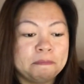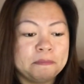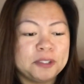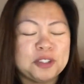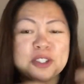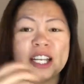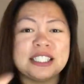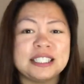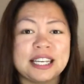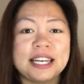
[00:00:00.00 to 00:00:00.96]
So
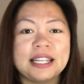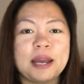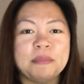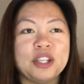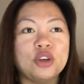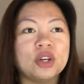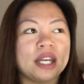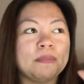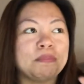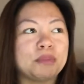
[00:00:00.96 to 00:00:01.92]
that's it. I mean, you
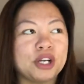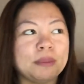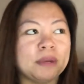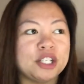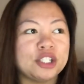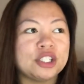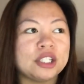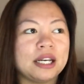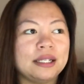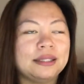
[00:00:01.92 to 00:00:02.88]
can pretty much,
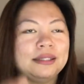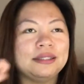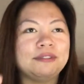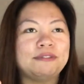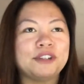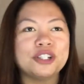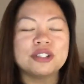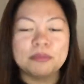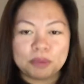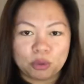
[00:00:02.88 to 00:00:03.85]
the first
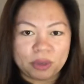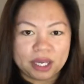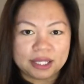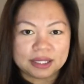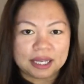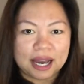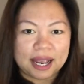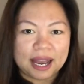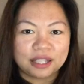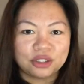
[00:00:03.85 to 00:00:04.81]
couple weeks I
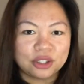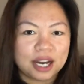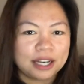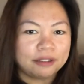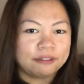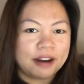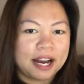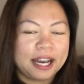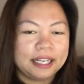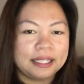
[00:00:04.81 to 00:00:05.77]
had to kind of
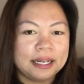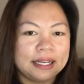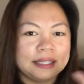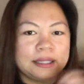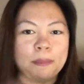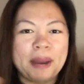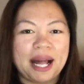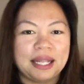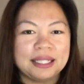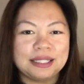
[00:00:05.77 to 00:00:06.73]
find the
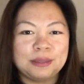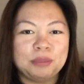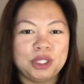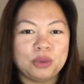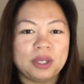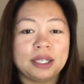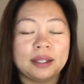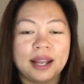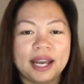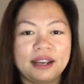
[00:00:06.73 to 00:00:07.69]
balance between
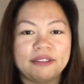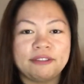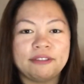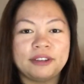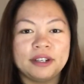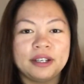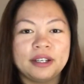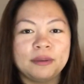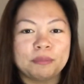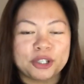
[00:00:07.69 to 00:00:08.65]
life,
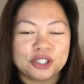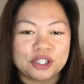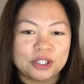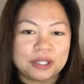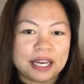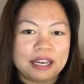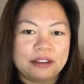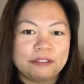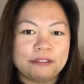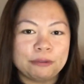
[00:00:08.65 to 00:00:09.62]
personal
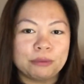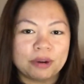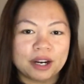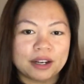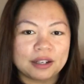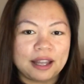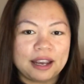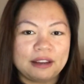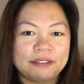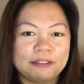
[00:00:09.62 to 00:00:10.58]
life, work
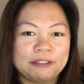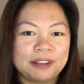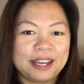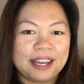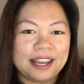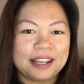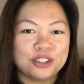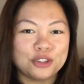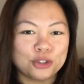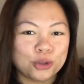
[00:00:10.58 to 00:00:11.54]
life, and
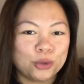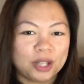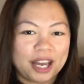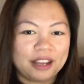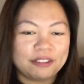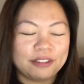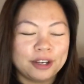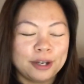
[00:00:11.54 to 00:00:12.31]
school life.